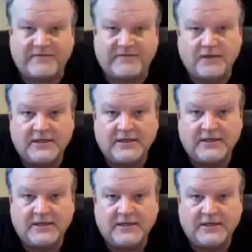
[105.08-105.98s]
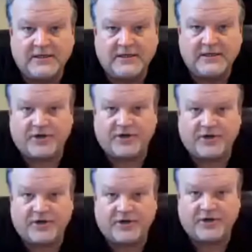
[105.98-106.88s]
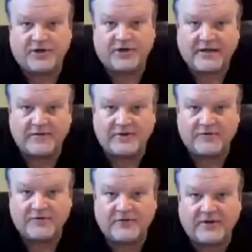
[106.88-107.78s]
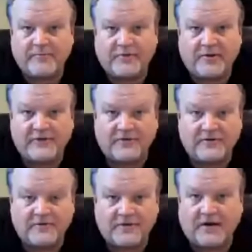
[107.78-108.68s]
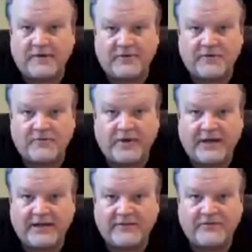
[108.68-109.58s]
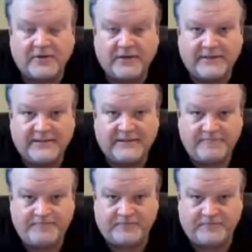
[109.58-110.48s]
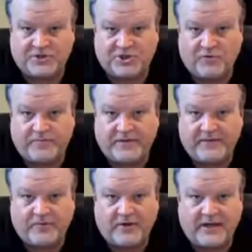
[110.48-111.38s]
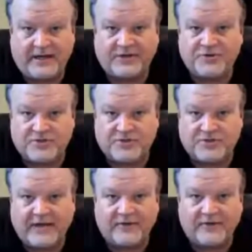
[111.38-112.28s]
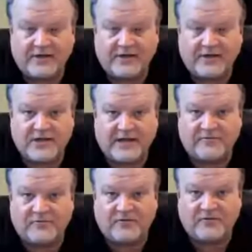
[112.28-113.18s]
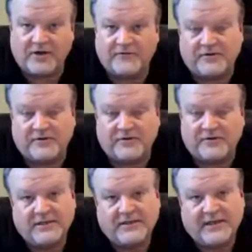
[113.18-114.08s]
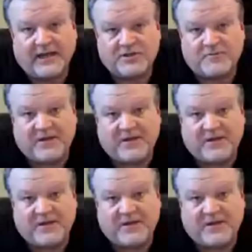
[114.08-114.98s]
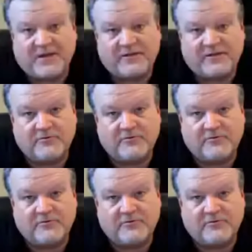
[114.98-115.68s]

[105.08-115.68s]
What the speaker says: and showing up periodically to the same place and time and space to show people how to exercise and exercise themselves and kind of lead to each other and civil?